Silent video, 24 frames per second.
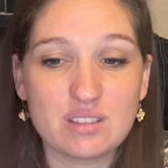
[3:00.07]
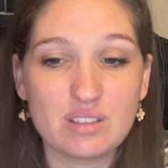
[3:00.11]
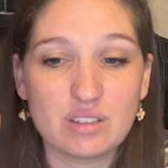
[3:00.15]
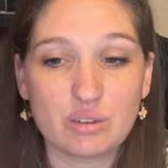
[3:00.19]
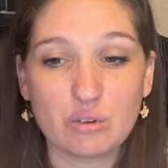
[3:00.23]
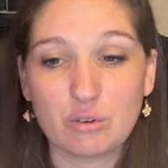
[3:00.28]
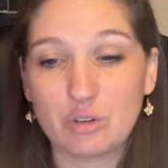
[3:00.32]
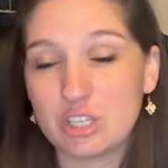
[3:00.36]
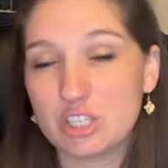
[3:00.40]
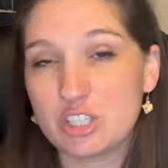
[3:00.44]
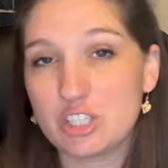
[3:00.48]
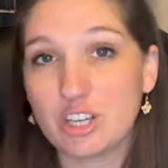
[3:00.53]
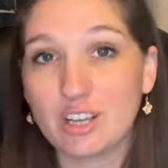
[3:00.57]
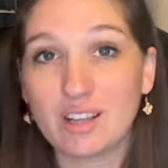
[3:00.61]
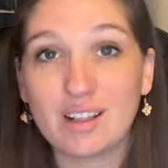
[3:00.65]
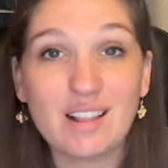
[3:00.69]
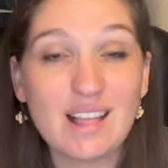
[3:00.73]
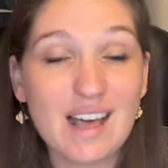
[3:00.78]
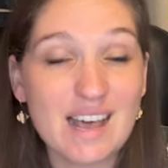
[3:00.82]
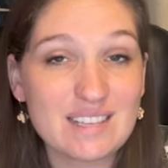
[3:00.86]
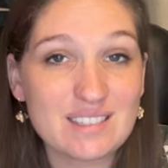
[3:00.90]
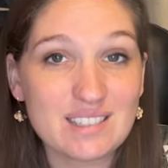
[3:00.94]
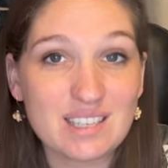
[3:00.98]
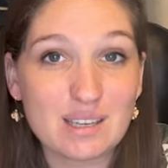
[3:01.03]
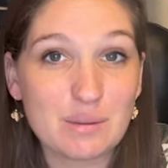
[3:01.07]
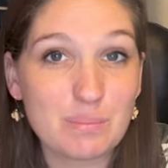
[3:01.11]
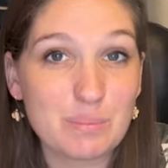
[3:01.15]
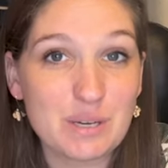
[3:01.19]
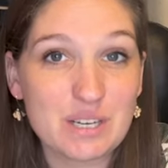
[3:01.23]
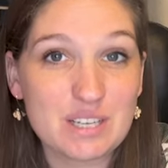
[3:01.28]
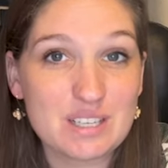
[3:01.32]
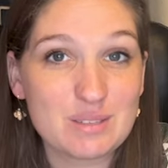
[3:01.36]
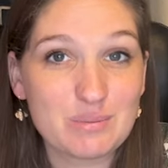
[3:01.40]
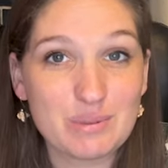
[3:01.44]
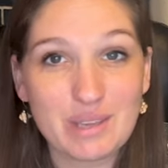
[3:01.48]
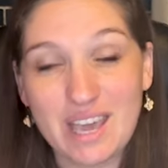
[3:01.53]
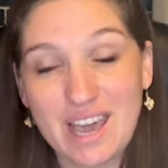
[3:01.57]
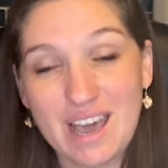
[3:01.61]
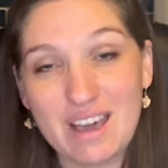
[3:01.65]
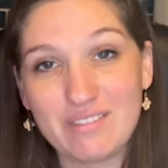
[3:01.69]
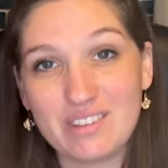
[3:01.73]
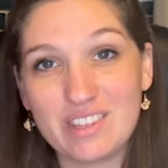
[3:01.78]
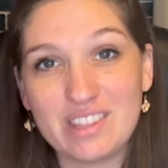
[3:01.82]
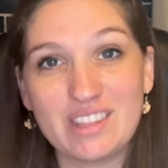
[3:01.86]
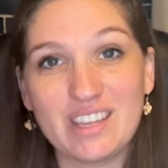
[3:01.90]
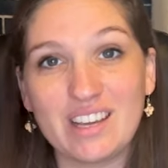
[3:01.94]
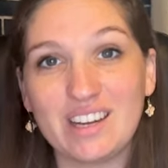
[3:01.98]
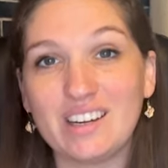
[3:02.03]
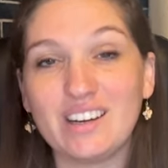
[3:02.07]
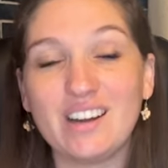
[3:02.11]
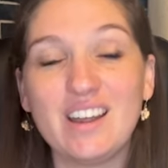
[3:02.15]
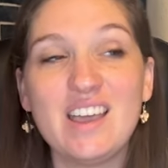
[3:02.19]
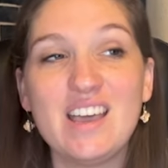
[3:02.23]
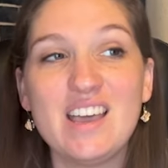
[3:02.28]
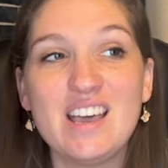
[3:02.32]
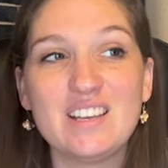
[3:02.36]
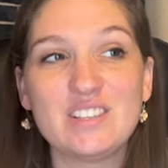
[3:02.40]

to the Christian classic books we have in there.